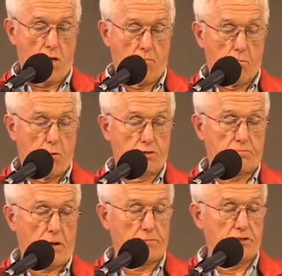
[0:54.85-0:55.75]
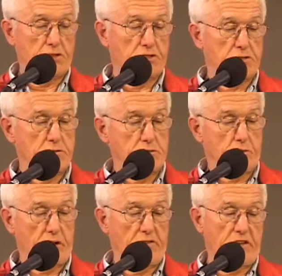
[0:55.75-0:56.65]
Mo has published
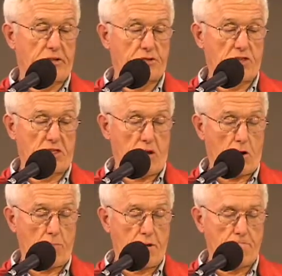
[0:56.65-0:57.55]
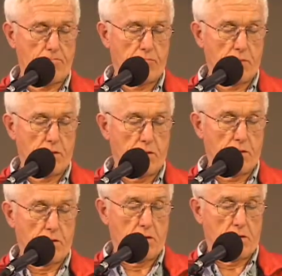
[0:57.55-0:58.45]
Creative Energy Therapy,
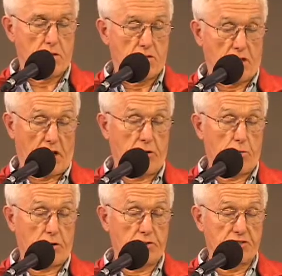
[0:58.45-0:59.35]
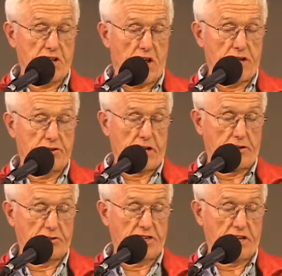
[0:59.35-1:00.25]
The Lightworker's Guide to
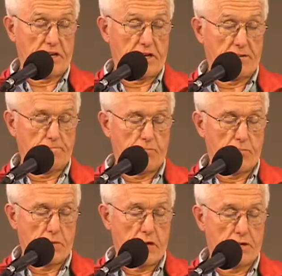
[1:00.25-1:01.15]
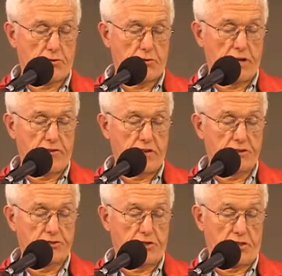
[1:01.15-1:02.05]
Energy Healing, and Creative
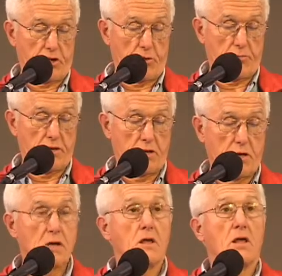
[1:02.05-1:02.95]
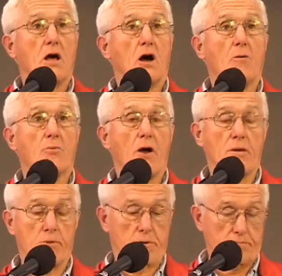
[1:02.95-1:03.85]
Energy Therapy, a
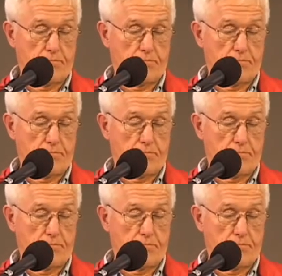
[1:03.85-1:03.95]
primer.